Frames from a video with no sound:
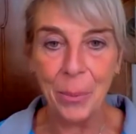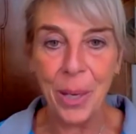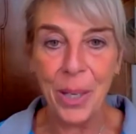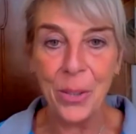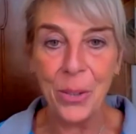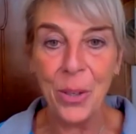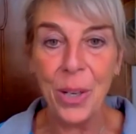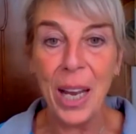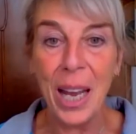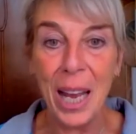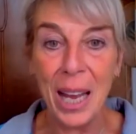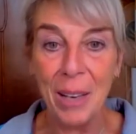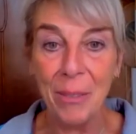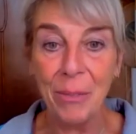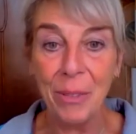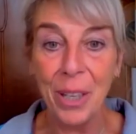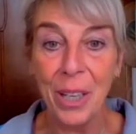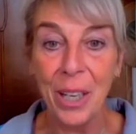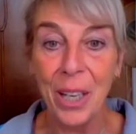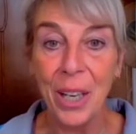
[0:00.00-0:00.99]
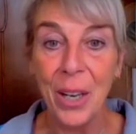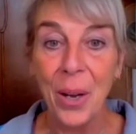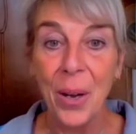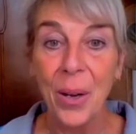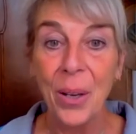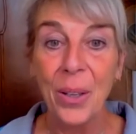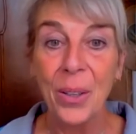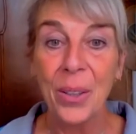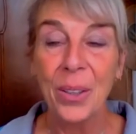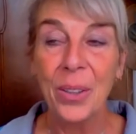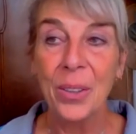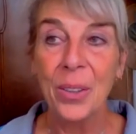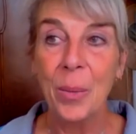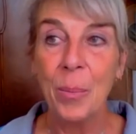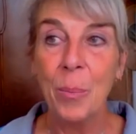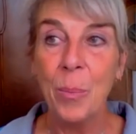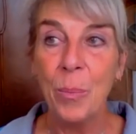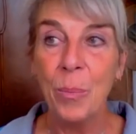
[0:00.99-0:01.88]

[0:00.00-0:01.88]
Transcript: When you have the